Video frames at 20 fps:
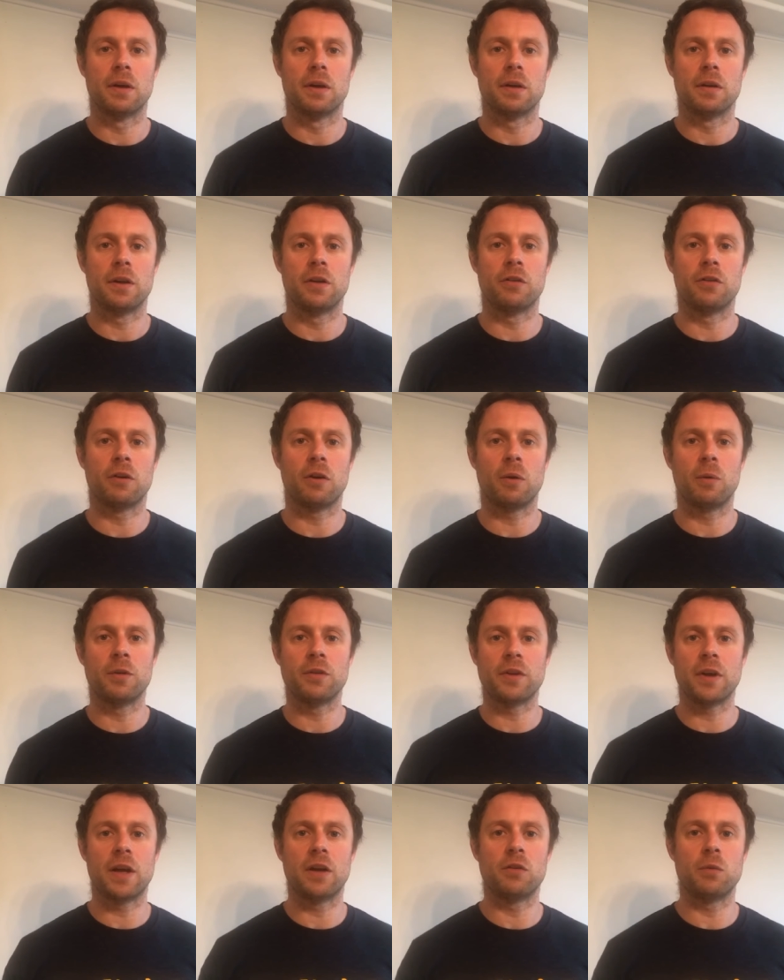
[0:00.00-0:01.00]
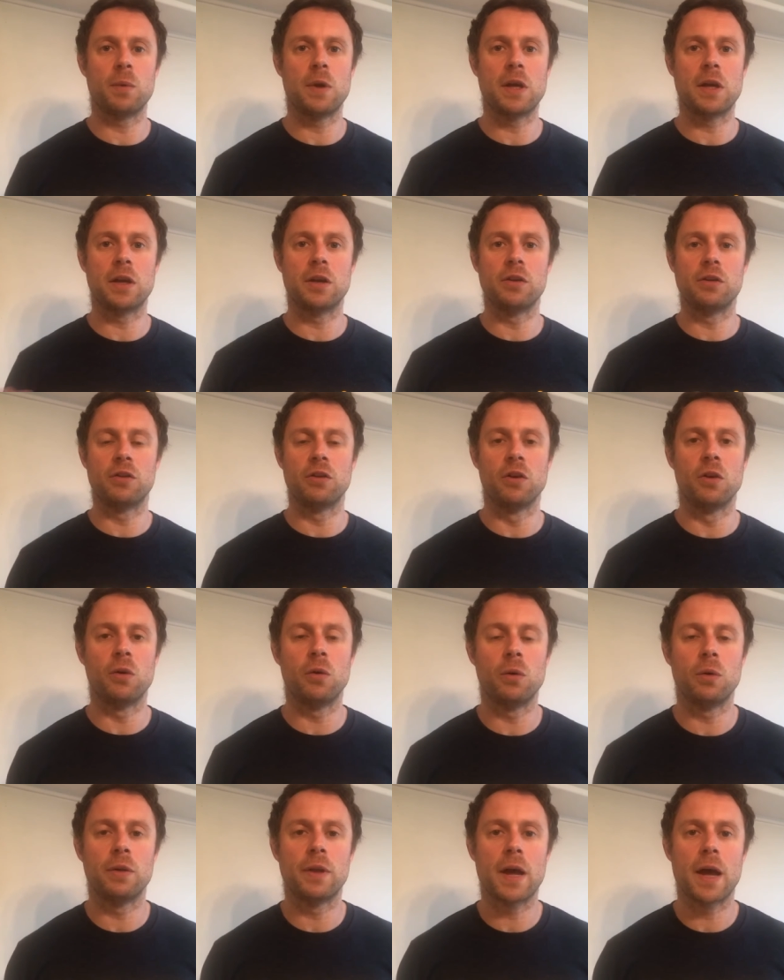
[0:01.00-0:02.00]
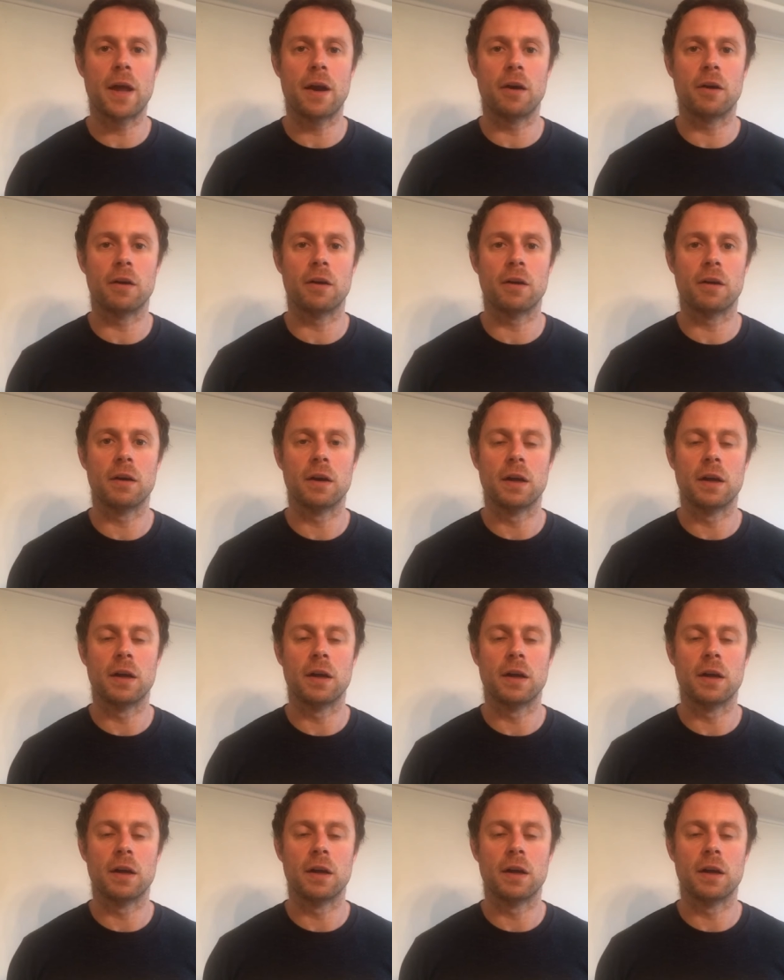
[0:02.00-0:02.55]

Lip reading: These are always things we can do that are